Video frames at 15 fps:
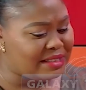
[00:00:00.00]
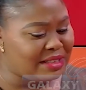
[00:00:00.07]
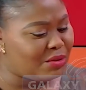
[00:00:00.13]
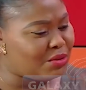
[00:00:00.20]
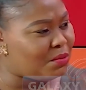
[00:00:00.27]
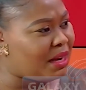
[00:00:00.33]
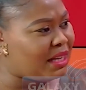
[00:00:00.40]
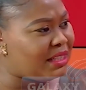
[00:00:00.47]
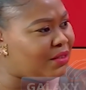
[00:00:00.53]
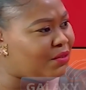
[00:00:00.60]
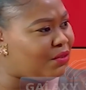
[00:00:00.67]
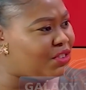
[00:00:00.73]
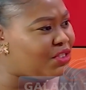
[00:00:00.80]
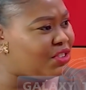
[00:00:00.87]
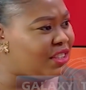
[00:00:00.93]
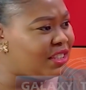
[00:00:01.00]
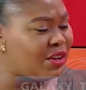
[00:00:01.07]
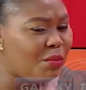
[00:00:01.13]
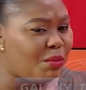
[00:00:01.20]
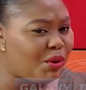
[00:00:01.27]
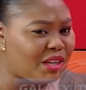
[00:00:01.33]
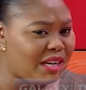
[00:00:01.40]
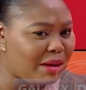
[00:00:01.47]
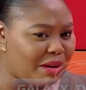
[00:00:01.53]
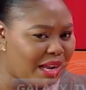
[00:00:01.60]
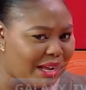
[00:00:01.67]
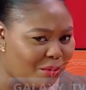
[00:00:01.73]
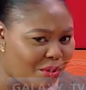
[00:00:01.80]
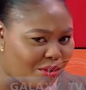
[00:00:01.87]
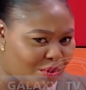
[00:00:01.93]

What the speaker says: I want to buy this fish, they'll be looking at me like, what's wrong?